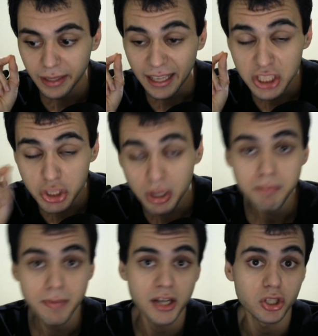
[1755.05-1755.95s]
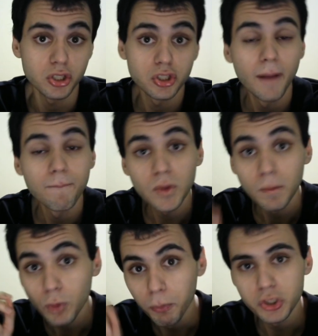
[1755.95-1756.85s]
extreme measures,
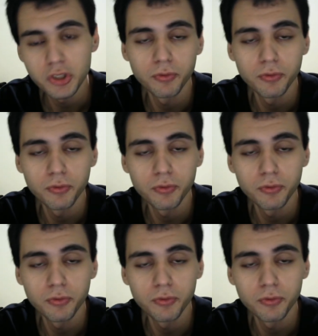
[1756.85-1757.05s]
to push you